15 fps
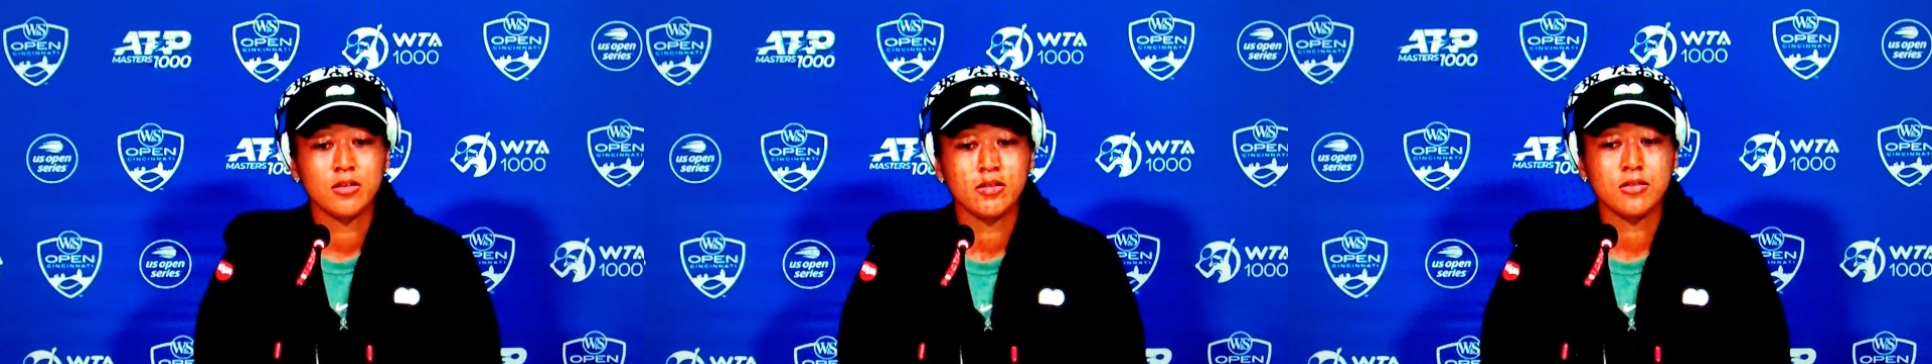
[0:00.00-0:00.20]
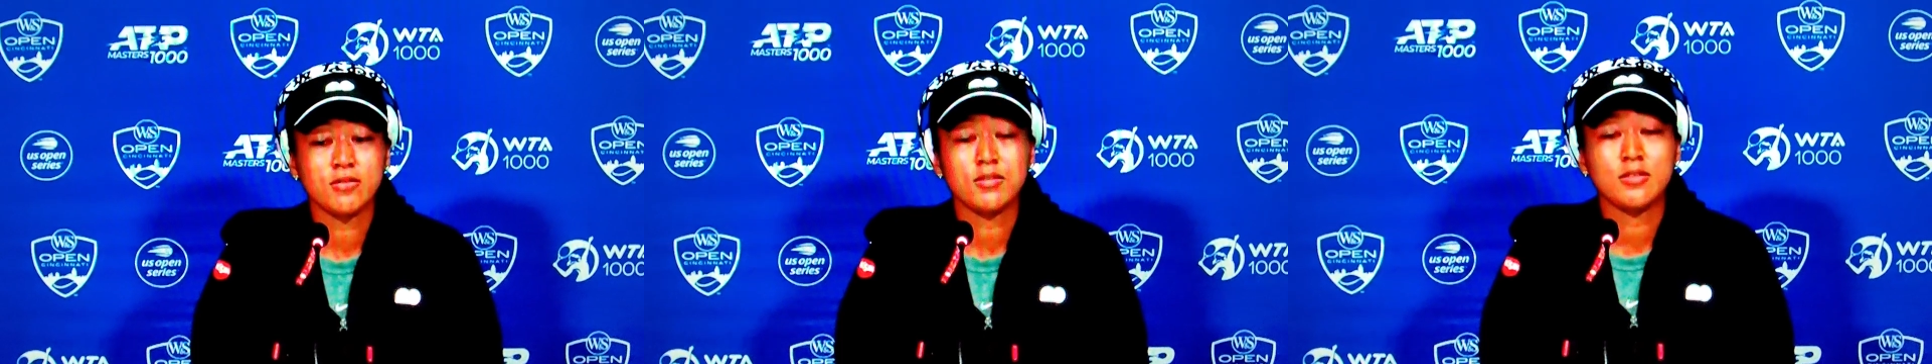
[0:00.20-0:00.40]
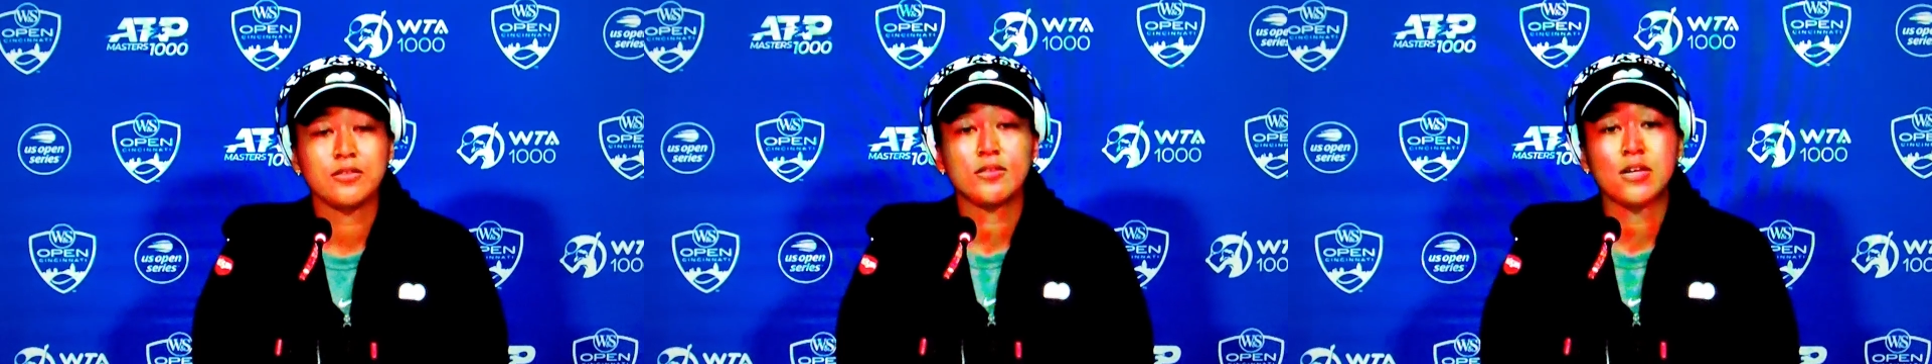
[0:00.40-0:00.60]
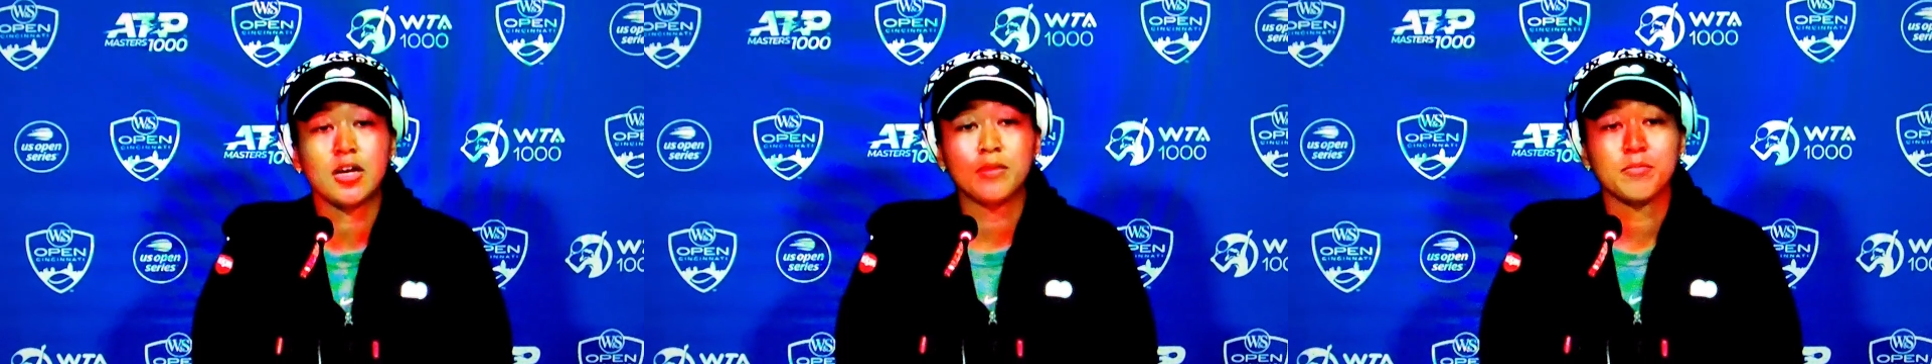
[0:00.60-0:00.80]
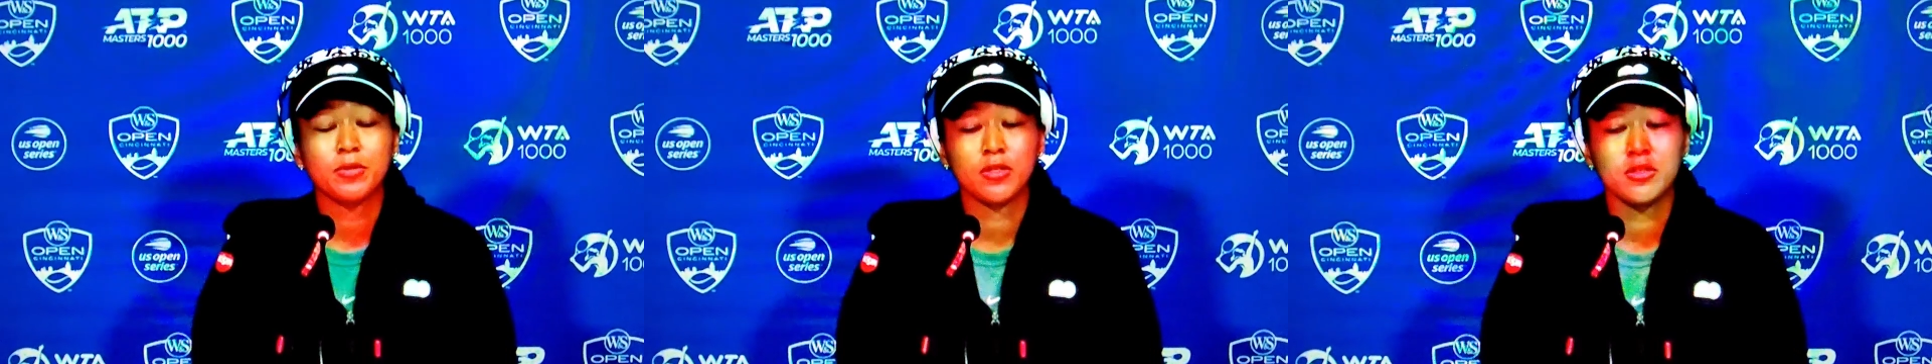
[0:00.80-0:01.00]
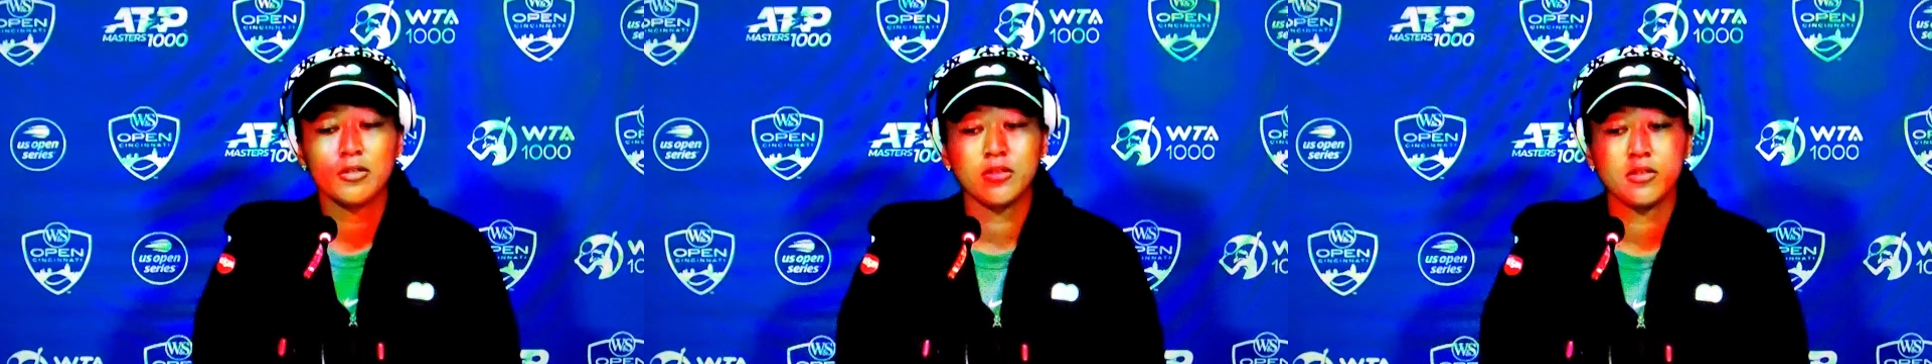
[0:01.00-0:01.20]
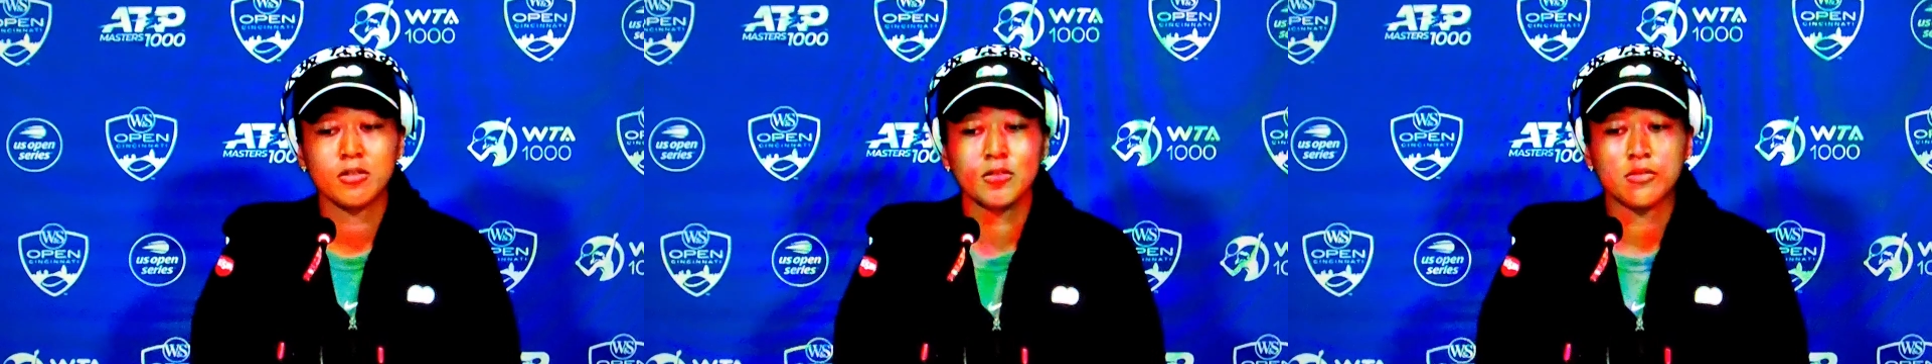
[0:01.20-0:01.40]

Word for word: these things happen.